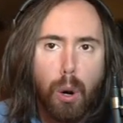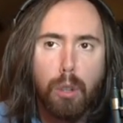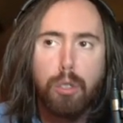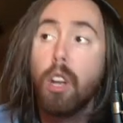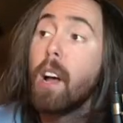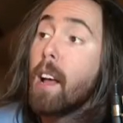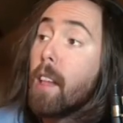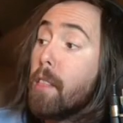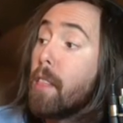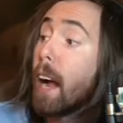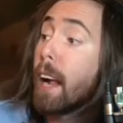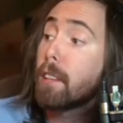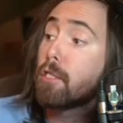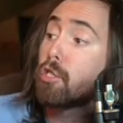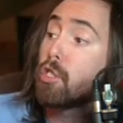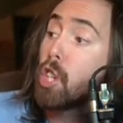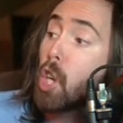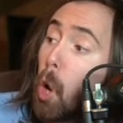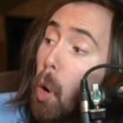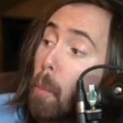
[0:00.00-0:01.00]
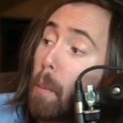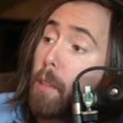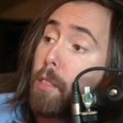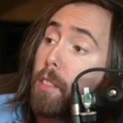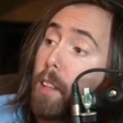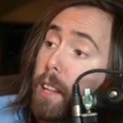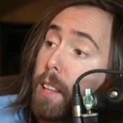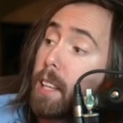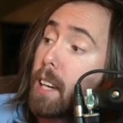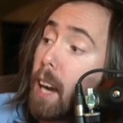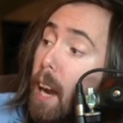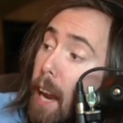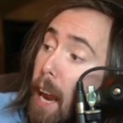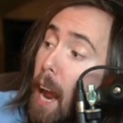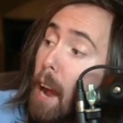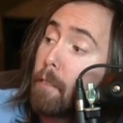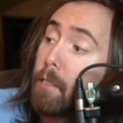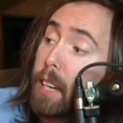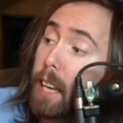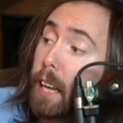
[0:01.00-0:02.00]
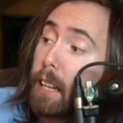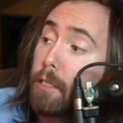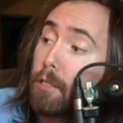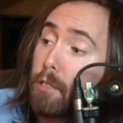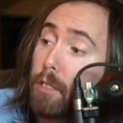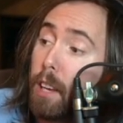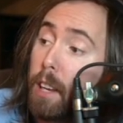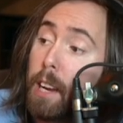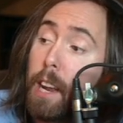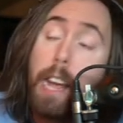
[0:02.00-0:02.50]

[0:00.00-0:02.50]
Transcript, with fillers: That's the only thing that I have against it.